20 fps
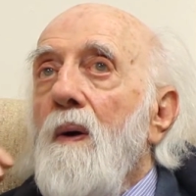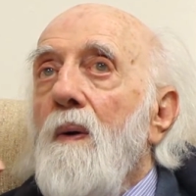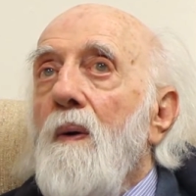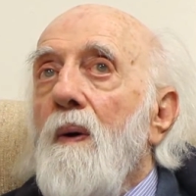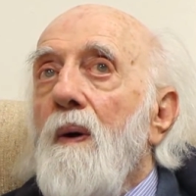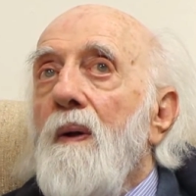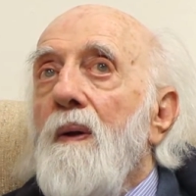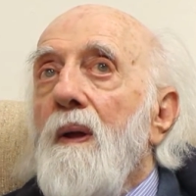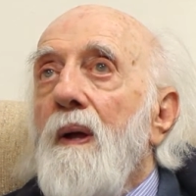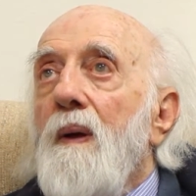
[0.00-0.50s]

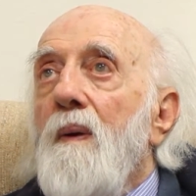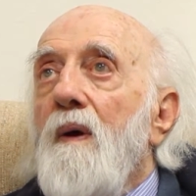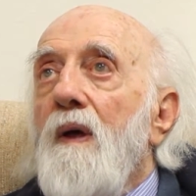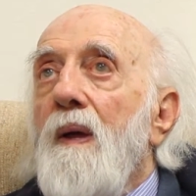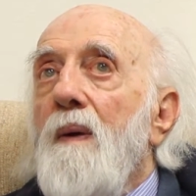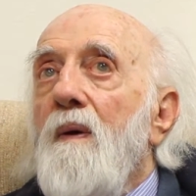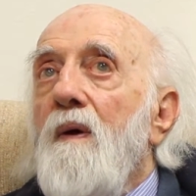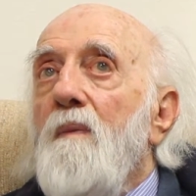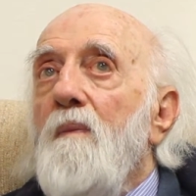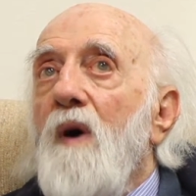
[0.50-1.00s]
Well,
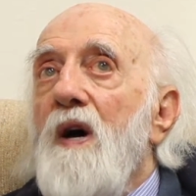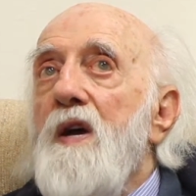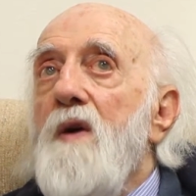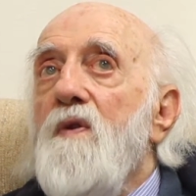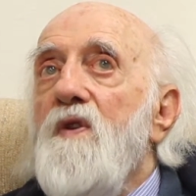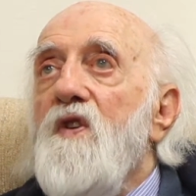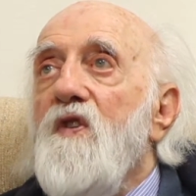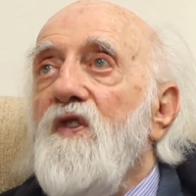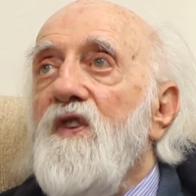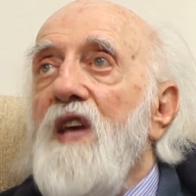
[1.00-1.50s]
my
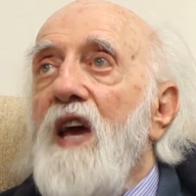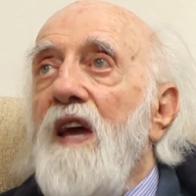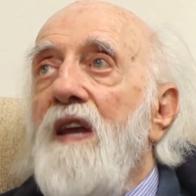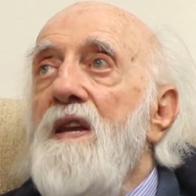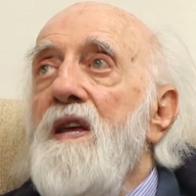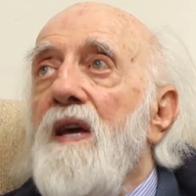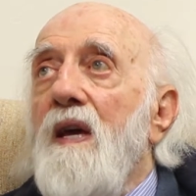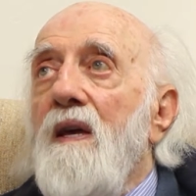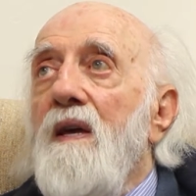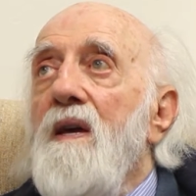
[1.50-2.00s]

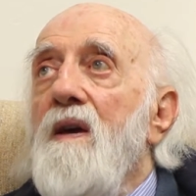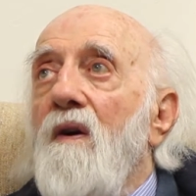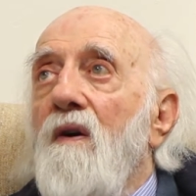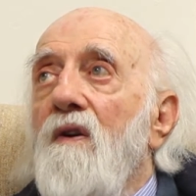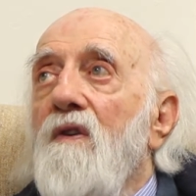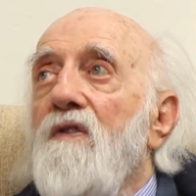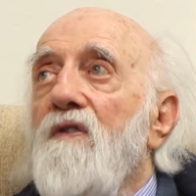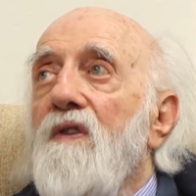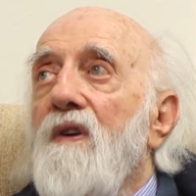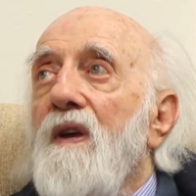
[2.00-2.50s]
understanding
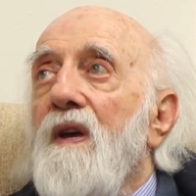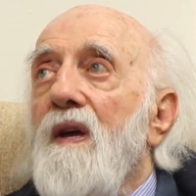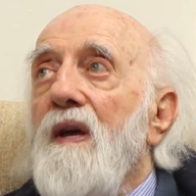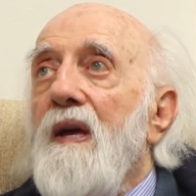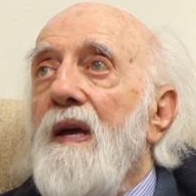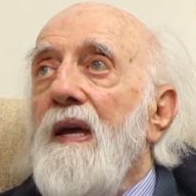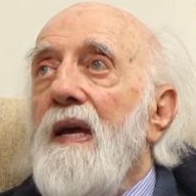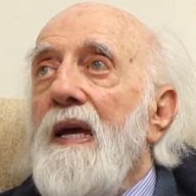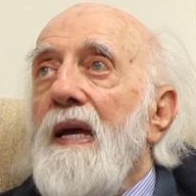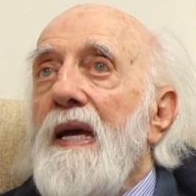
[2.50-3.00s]
is
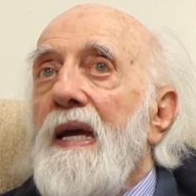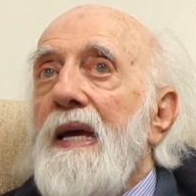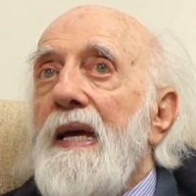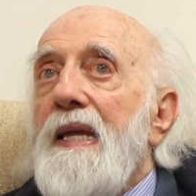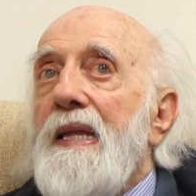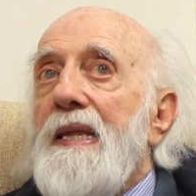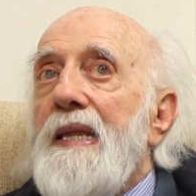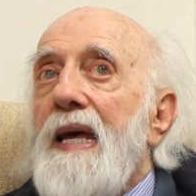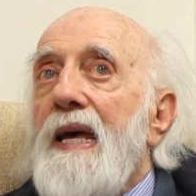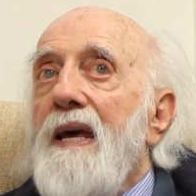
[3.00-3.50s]

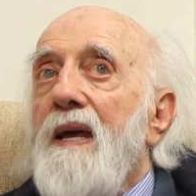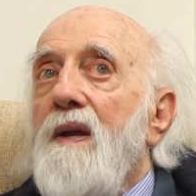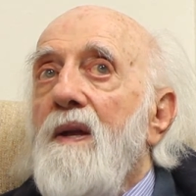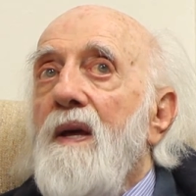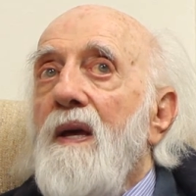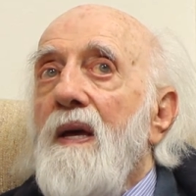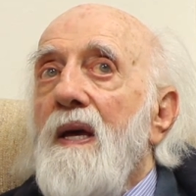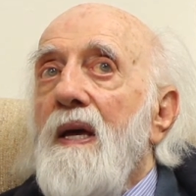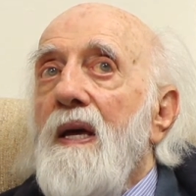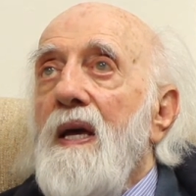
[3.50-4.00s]
that
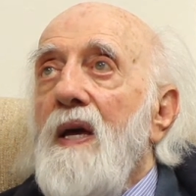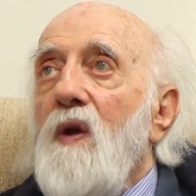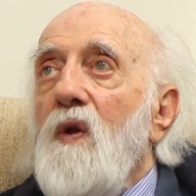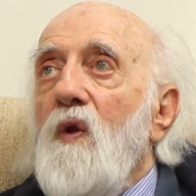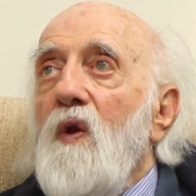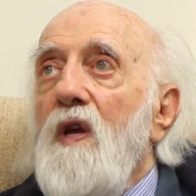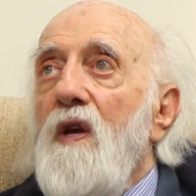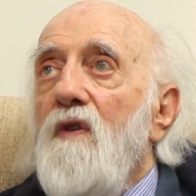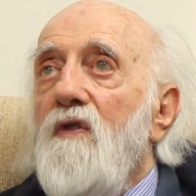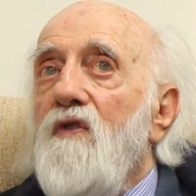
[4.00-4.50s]

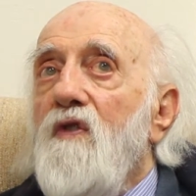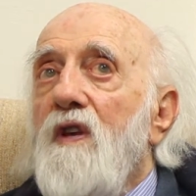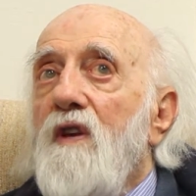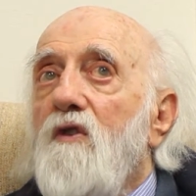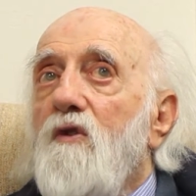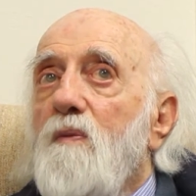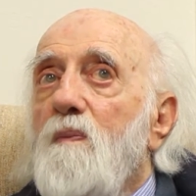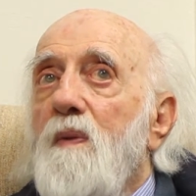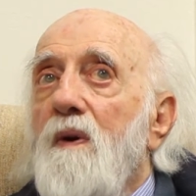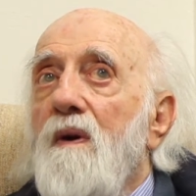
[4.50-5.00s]
in this
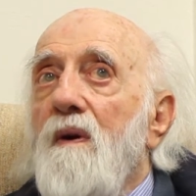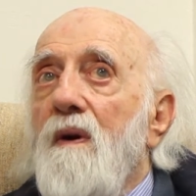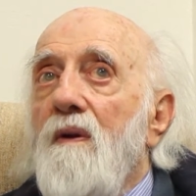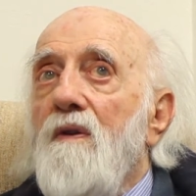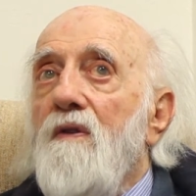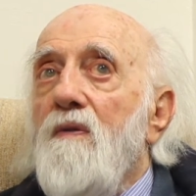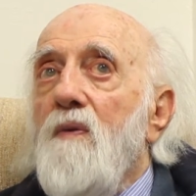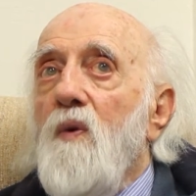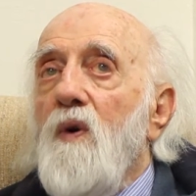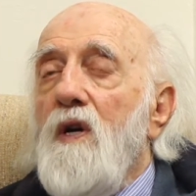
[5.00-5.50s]

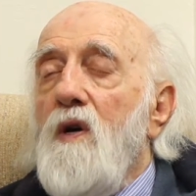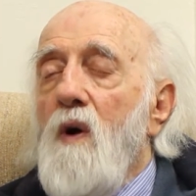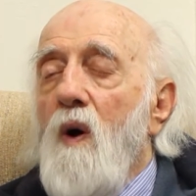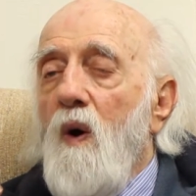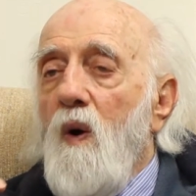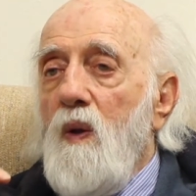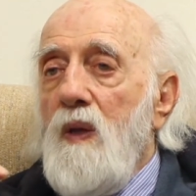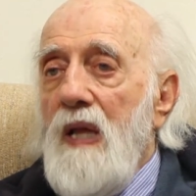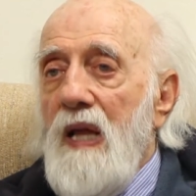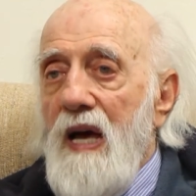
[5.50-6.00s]
experience we
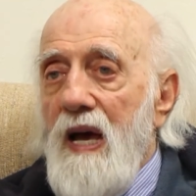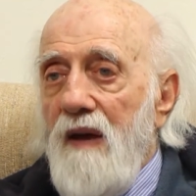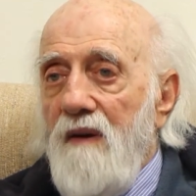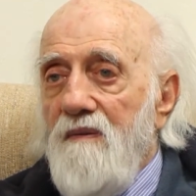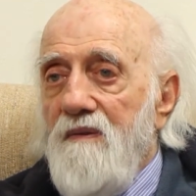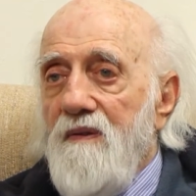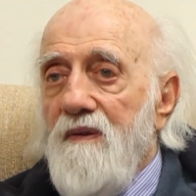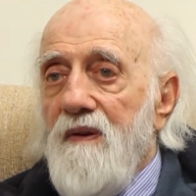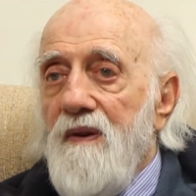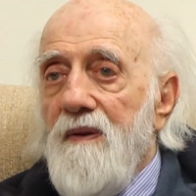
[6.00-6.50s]
call
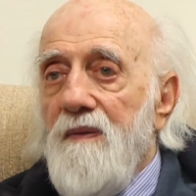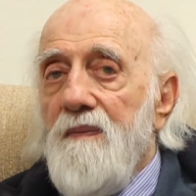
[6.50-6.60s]
life